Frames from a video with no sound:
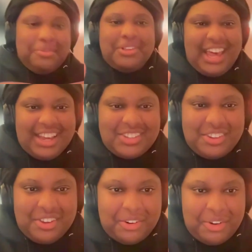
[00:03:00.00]
relax
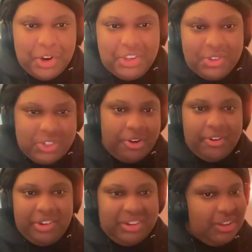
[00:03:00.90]
and go to where you
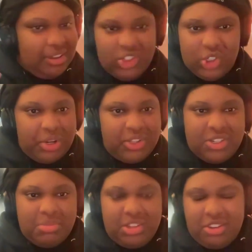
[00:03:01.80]
started and just write
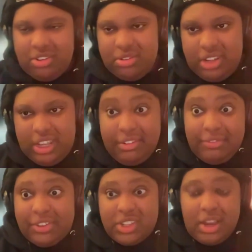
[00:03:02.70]
something good, even
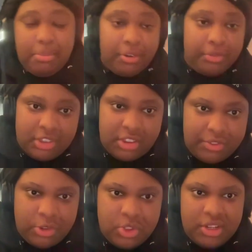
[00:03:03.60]
if it's not perfect the
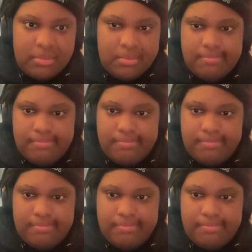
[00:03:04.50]
first time.